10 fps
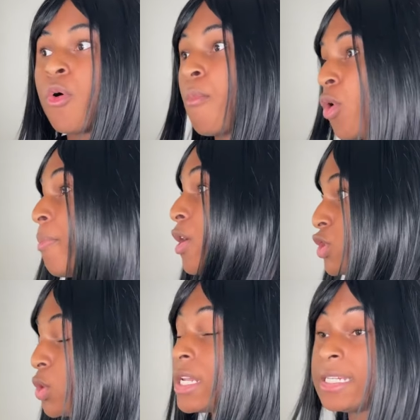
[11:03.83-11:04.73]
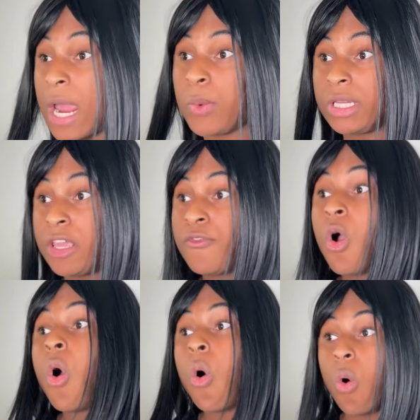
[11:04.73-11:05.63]
for more about student debt relief
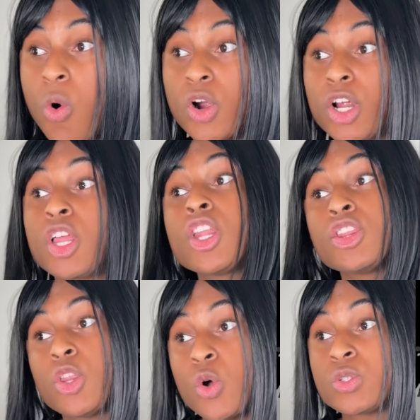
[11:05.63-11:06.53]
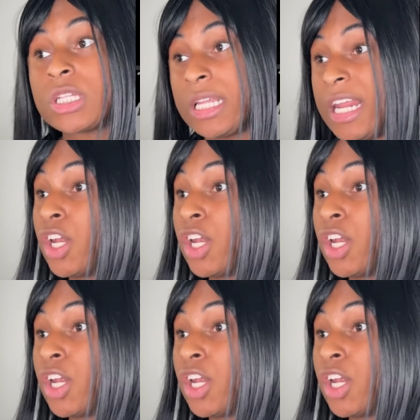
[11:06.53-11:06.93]
or those clean